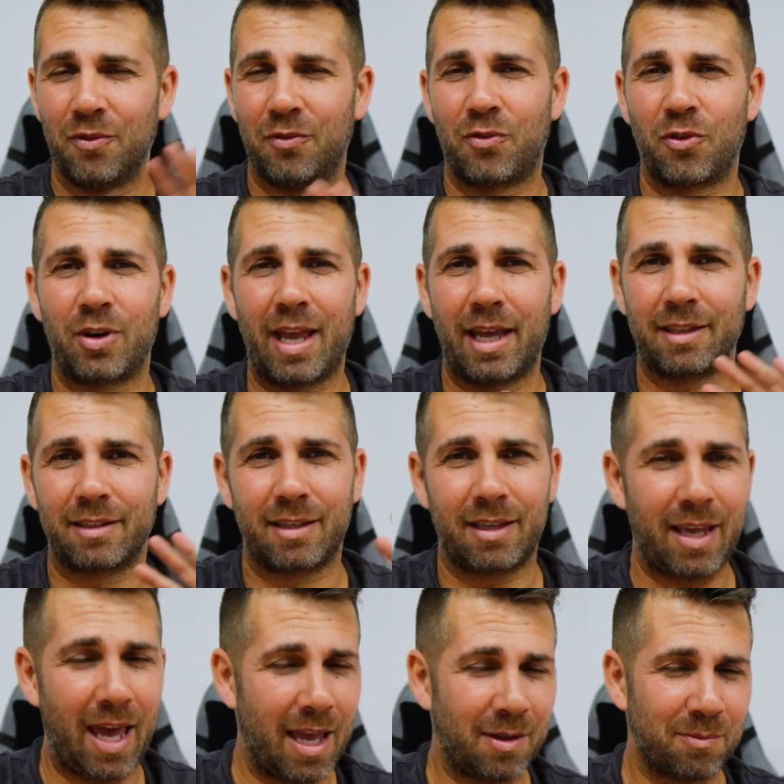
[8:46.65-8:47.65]
Forget
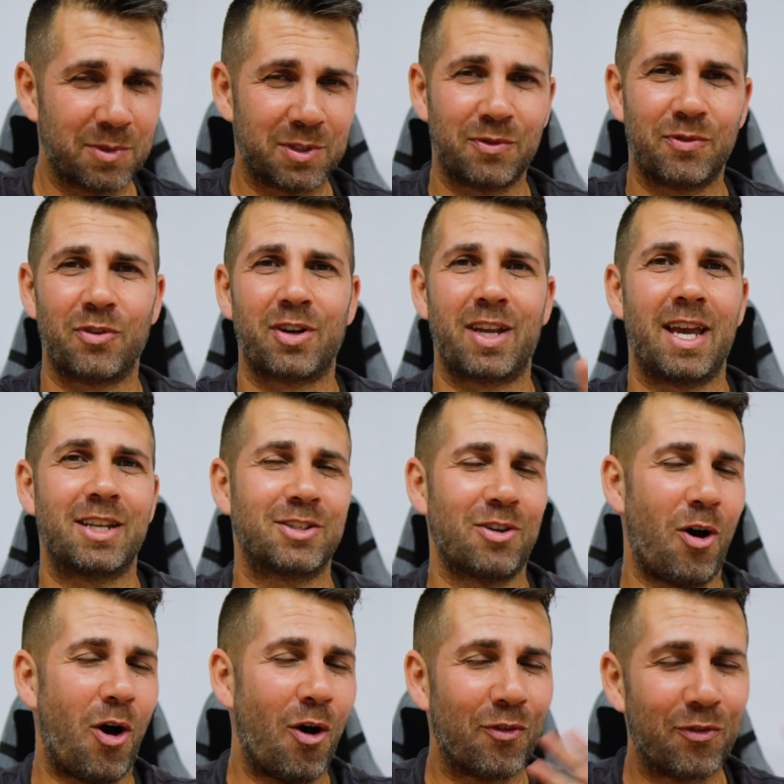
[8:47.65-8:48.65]
games, forget
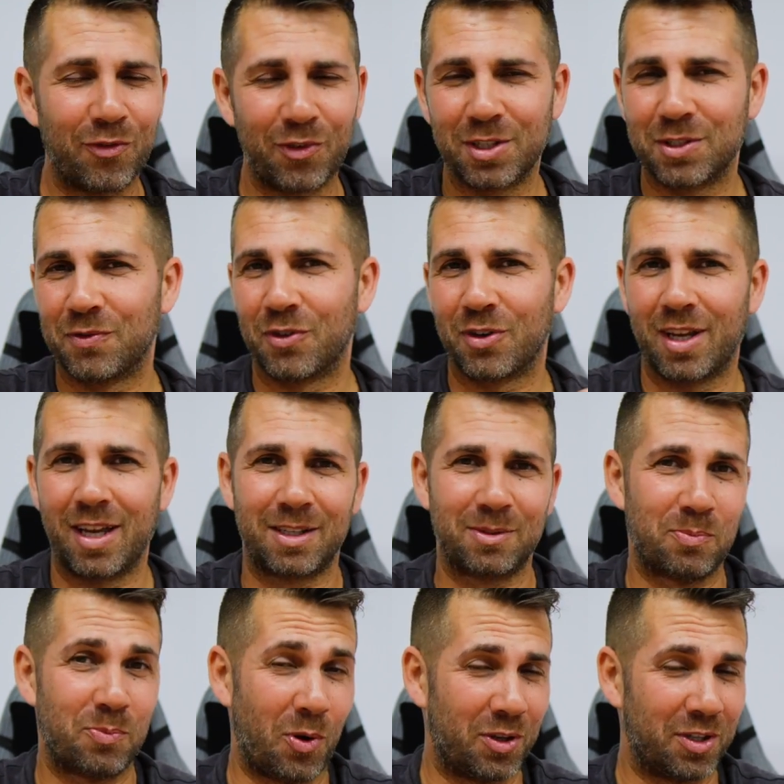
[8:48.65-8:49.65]
office,
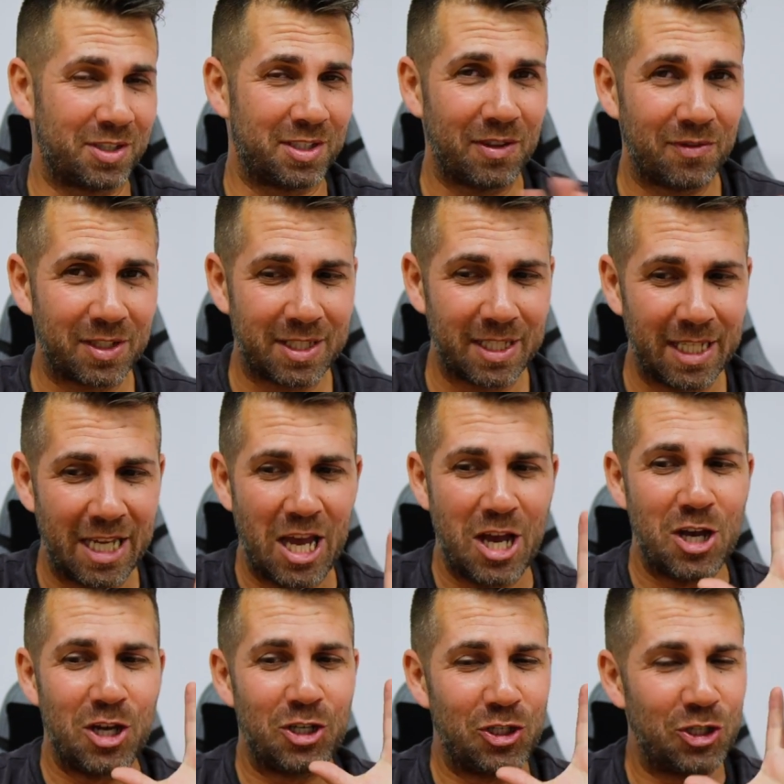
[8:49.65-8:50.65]
forget productivity,
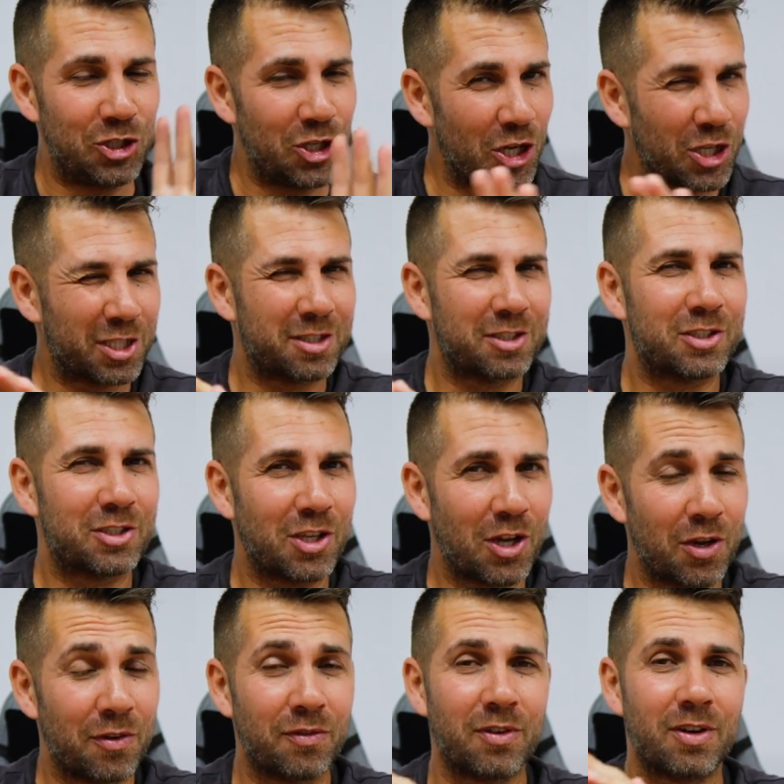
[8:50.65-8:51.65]
just
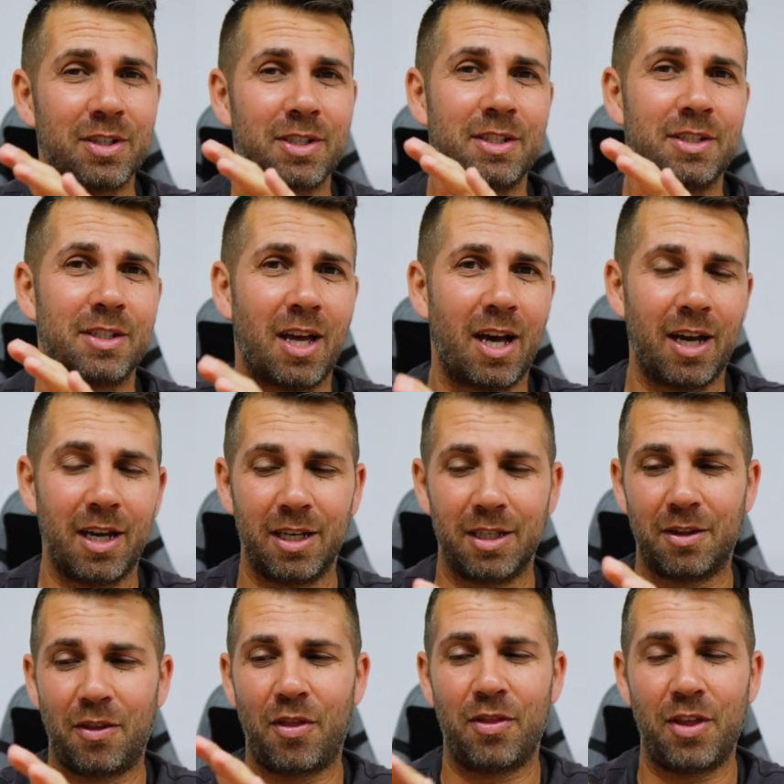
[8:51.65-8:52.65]

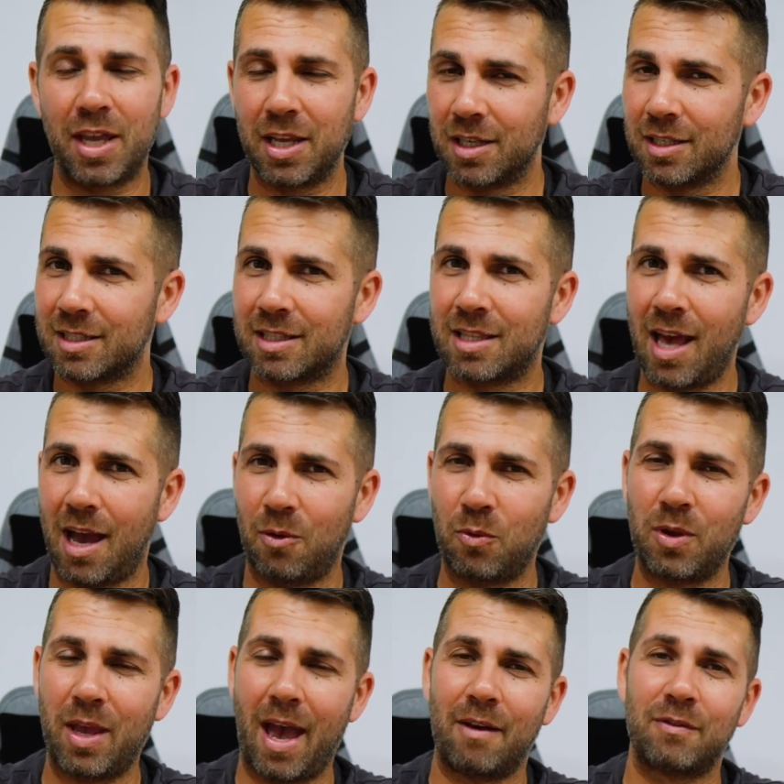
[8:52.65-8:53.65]
server-side things that
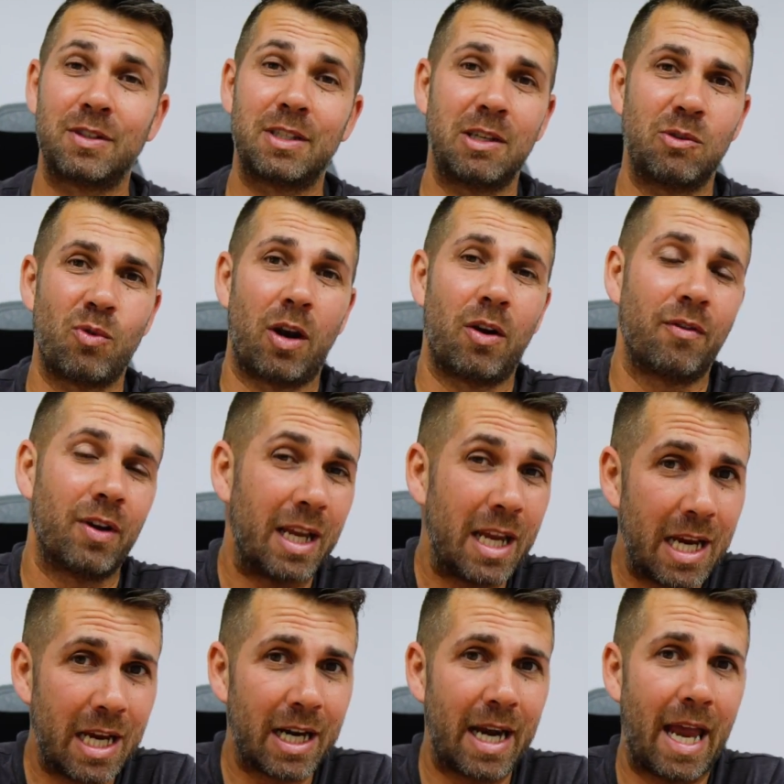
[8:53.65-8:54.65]
we have seen right over
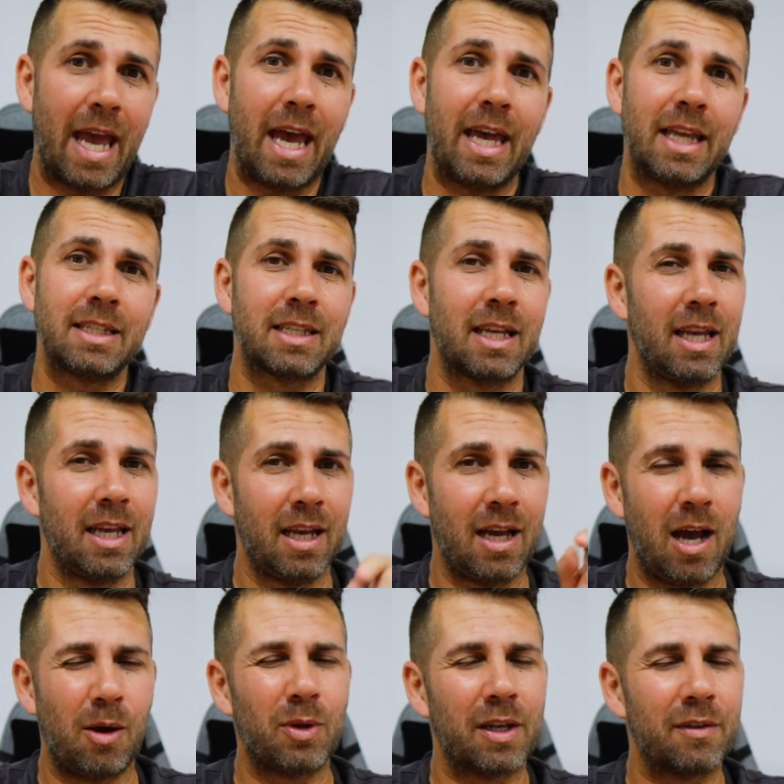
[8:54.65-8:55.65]
here and
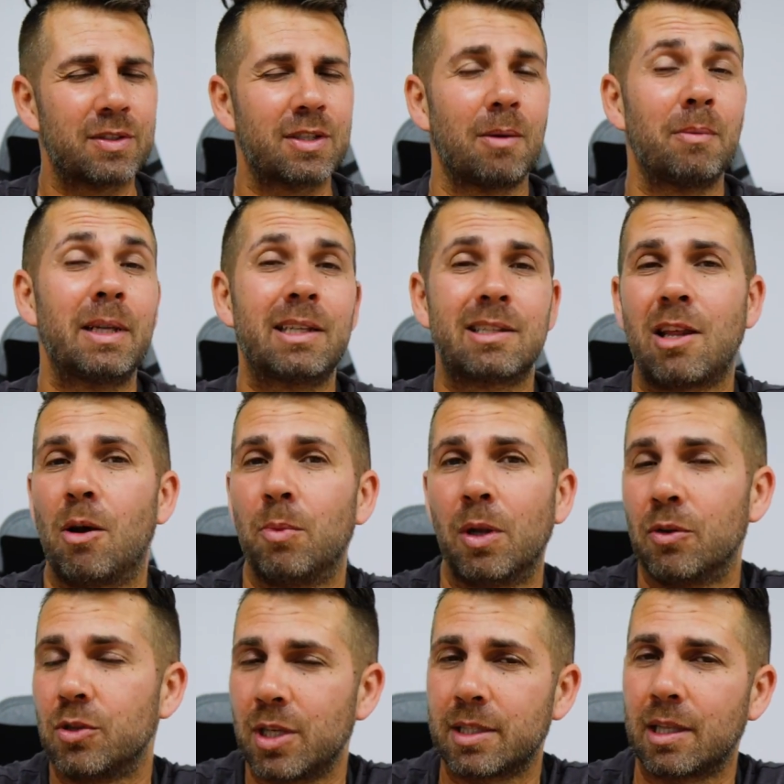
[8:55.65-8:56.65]
I will leave some links down
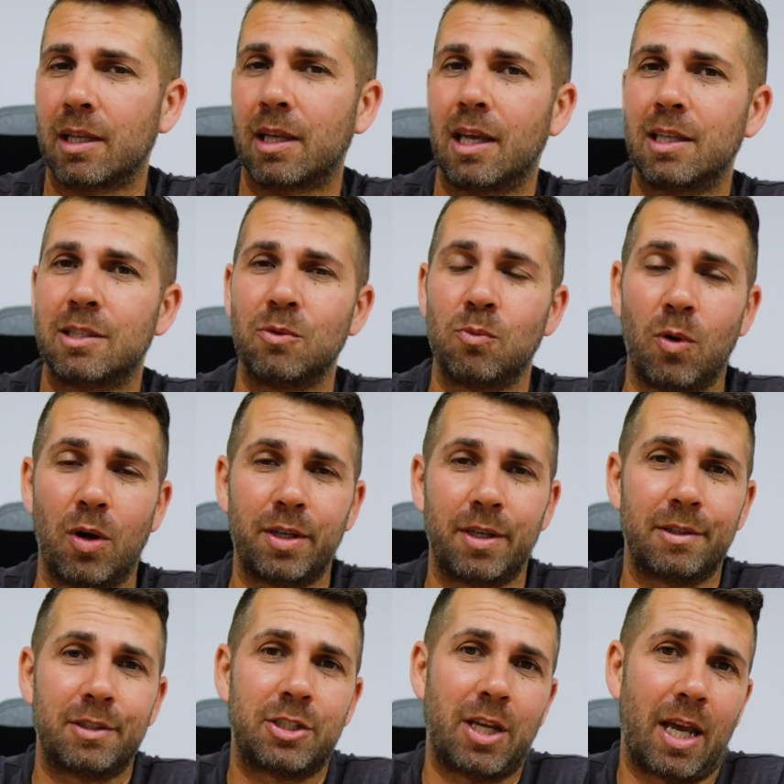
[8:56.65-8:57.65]
below just in case you want
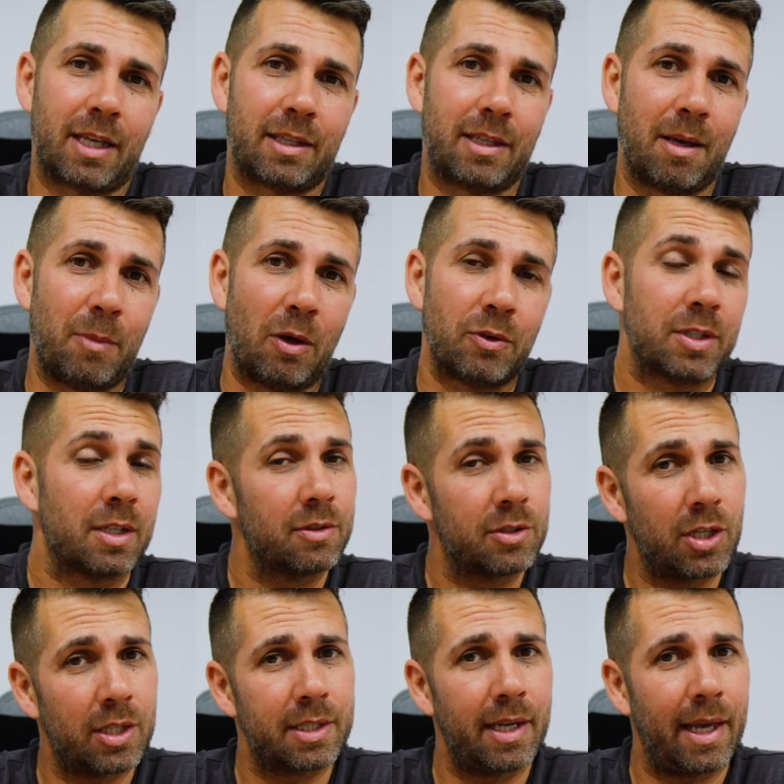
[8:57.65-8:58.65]
to check them out
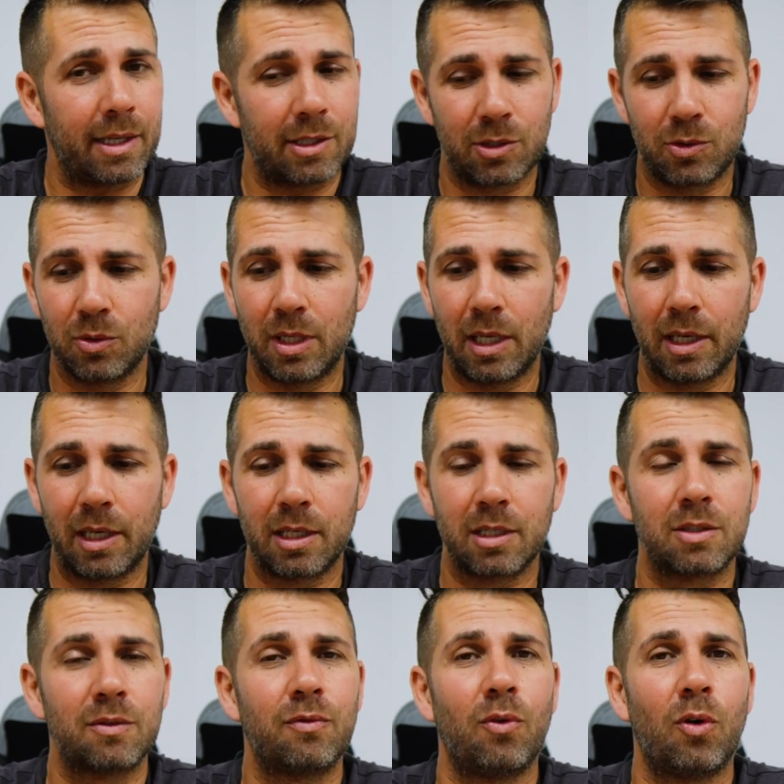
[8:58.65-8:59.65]
just next to the
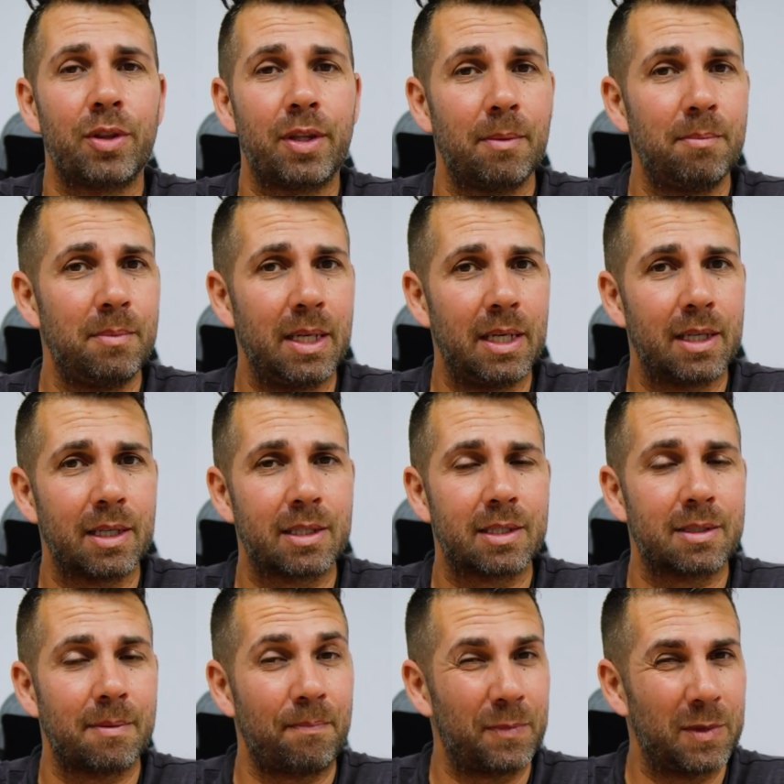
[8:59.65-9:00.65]
links for the
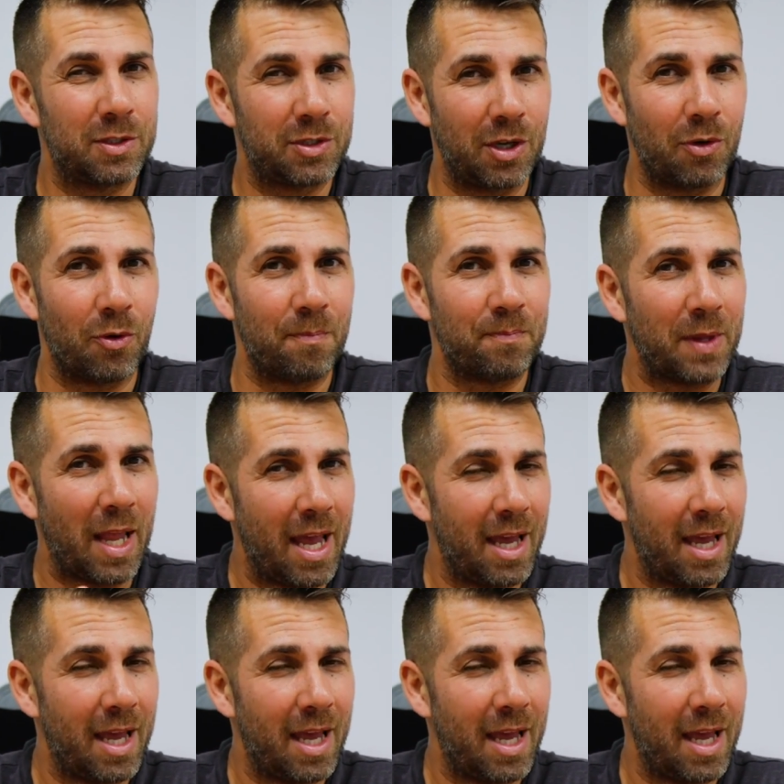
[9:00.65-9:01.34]
Minix Zero.